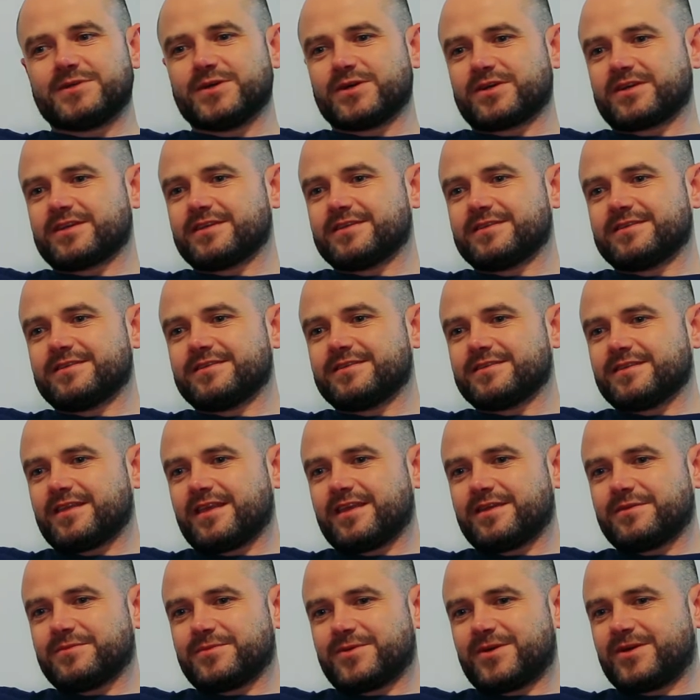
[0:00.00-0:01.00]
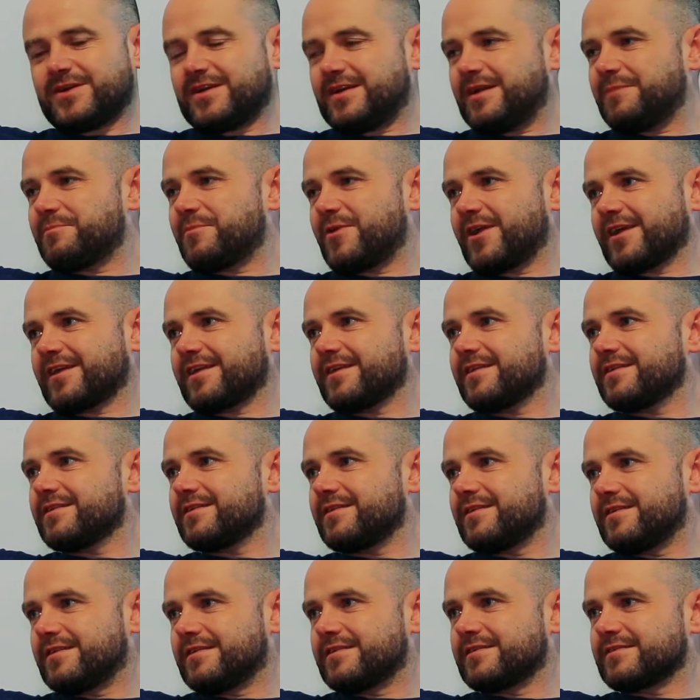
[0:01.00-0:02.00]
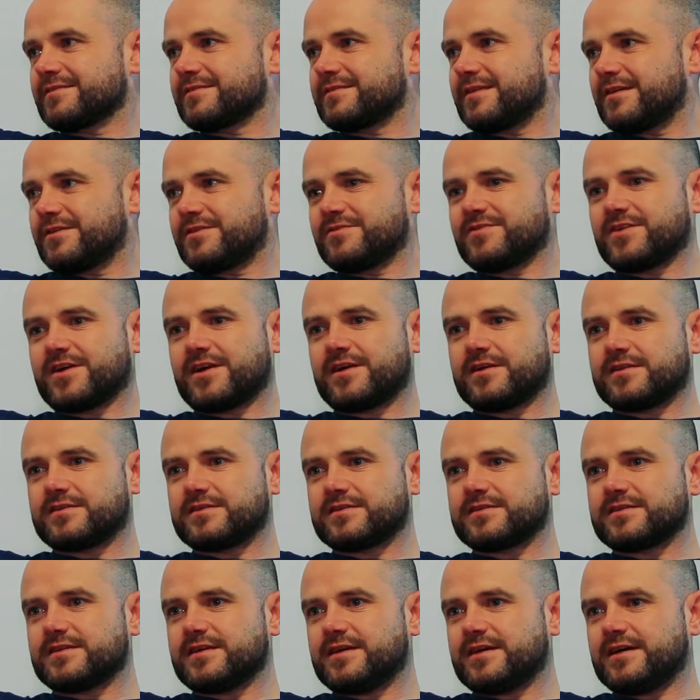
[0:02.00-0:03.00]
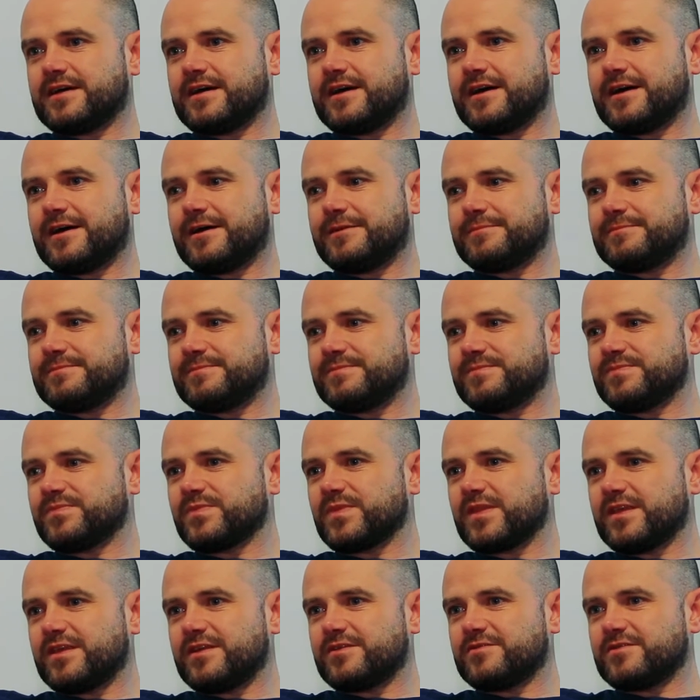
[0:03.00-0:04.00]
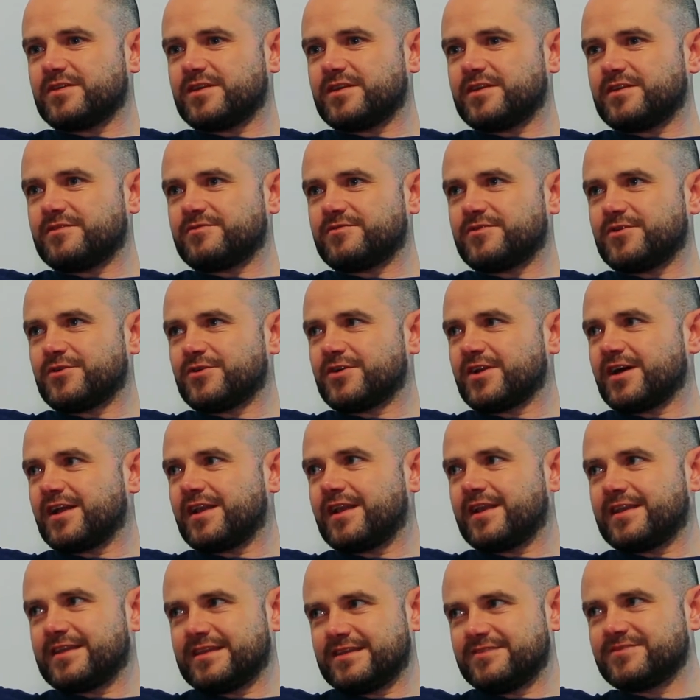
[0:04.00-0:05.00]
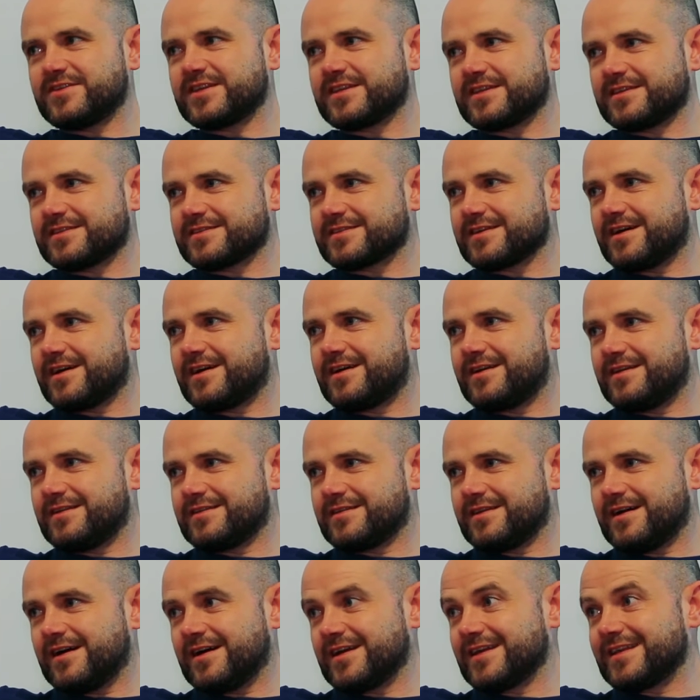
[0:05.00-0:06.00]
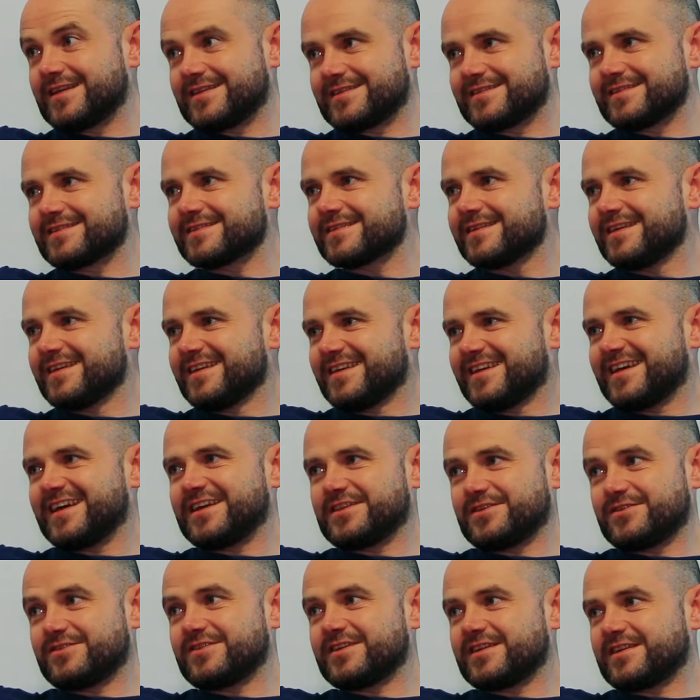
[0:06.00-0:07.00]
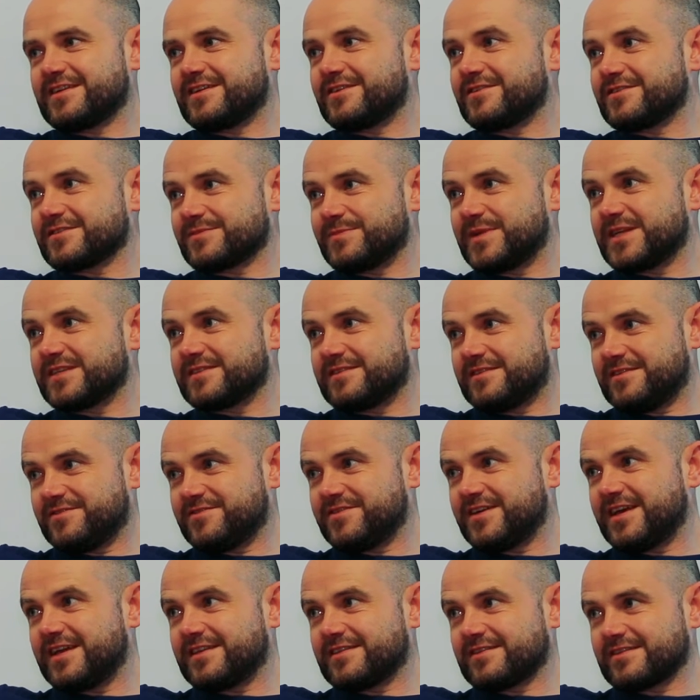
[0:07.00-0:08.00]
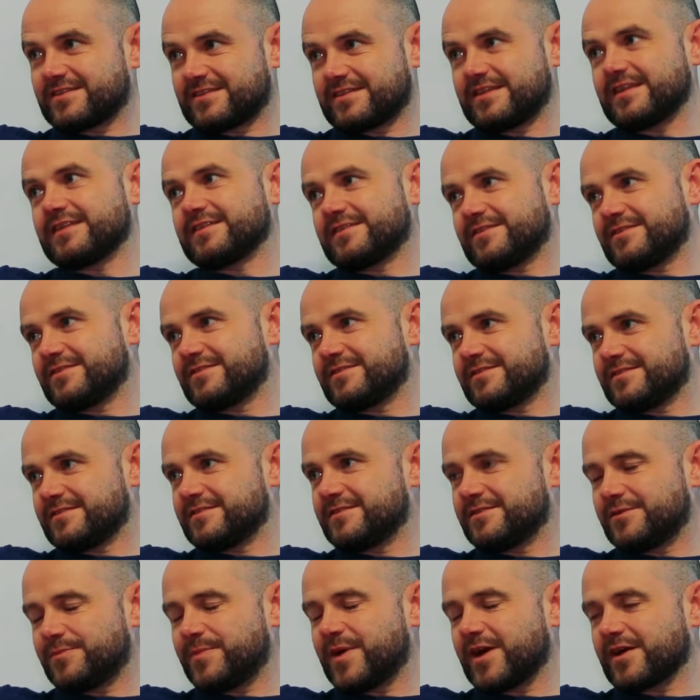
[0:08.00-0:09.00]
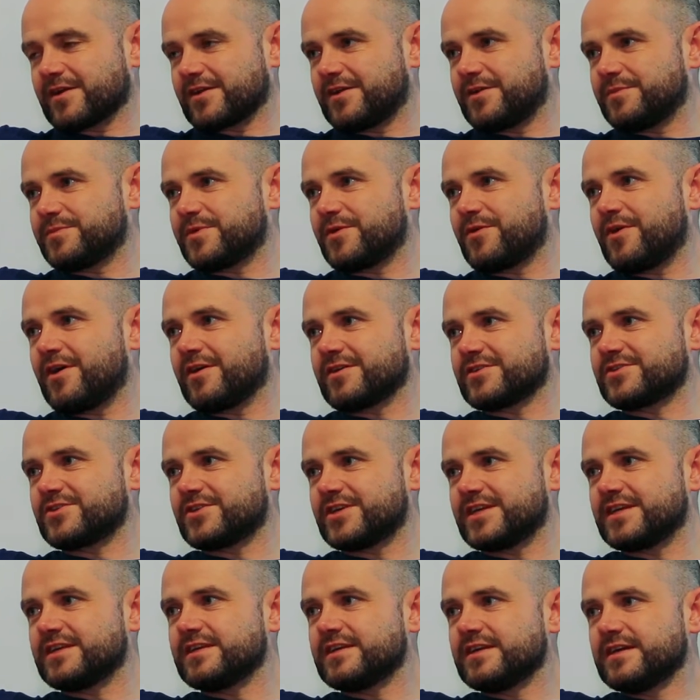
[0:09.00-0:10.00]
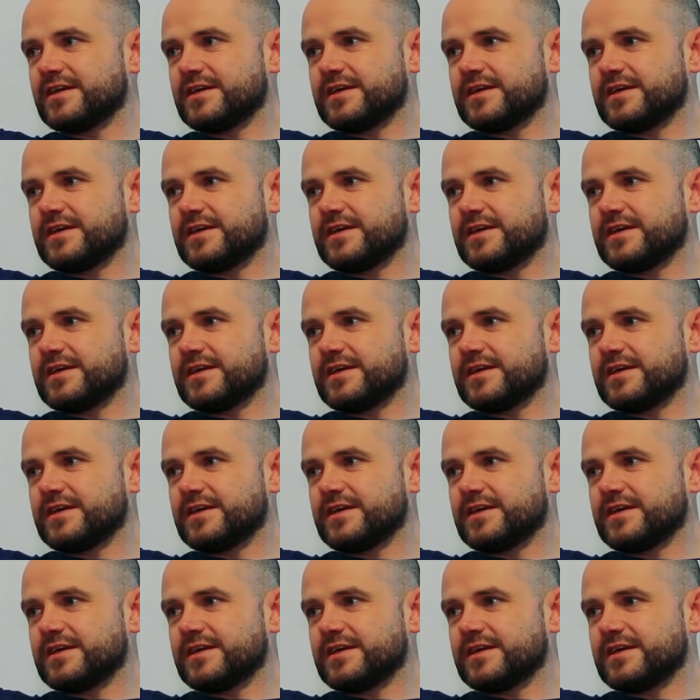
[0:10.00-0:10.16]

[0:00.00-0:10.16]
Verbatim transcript: look, we're in Limerick in mm-hmm. south of Ireland, um, if you're not leaving this island and you're in aerospace and defence, then you're you're barking up the wrong tree. Mm.